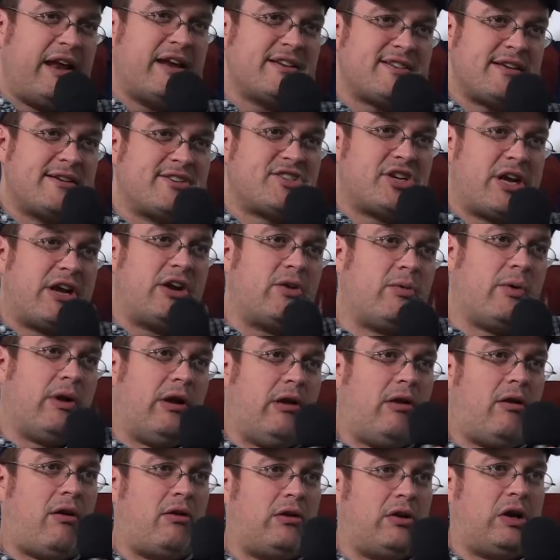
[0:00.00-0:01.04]
in
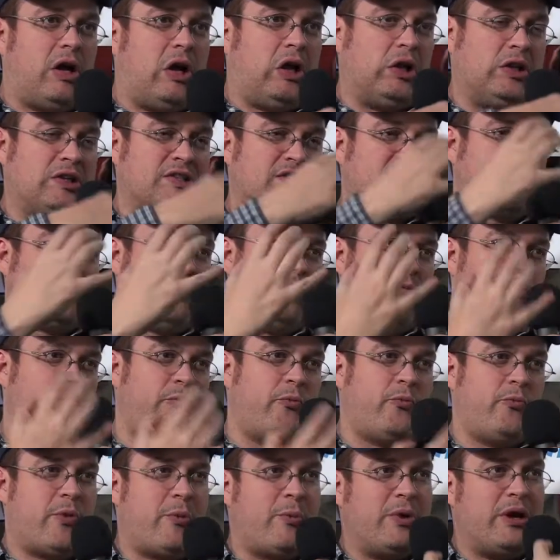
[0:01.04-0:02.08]
general also
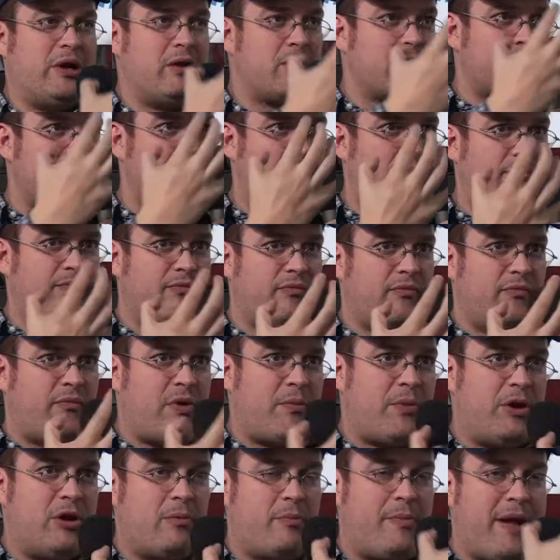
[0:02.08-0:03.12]
when we
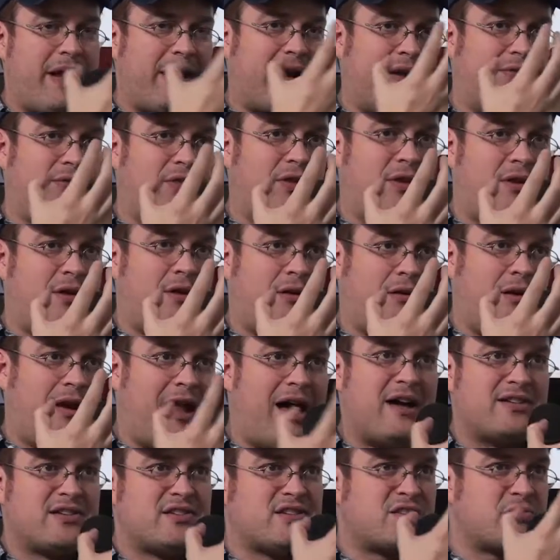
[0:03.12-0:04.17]
look back at the
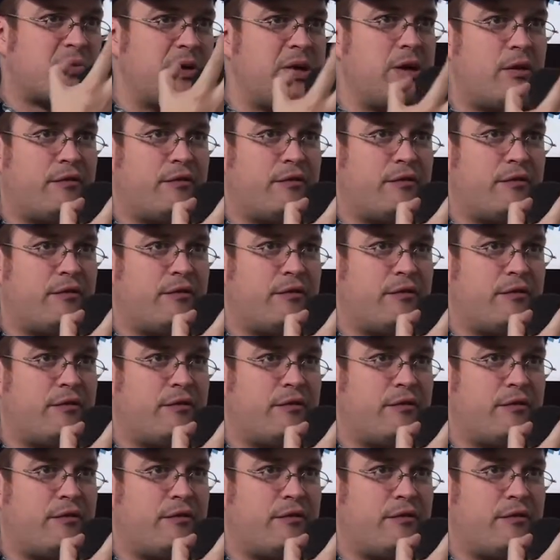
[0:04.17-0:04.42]
last 3 or